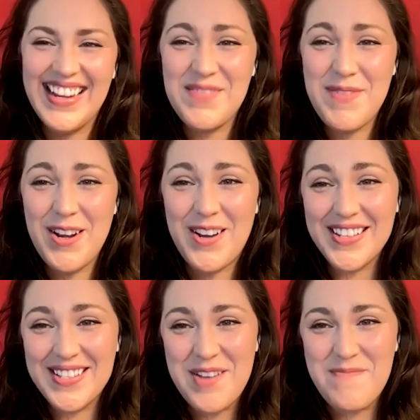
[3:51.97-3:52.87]
It's been
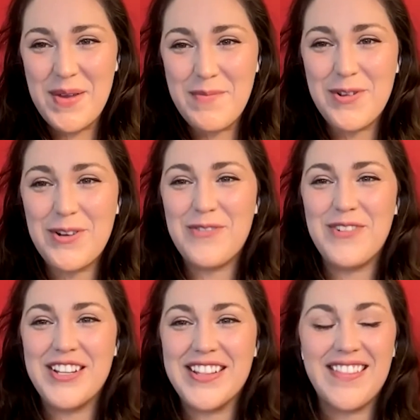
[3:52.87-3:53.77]
awesome. People are
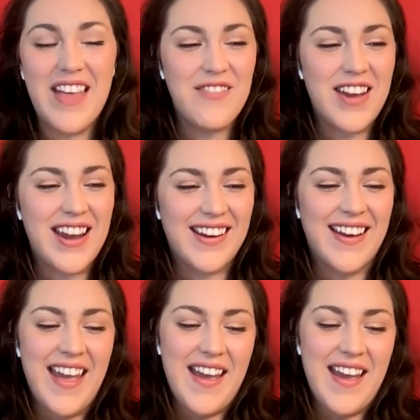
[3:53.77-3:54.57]
really loving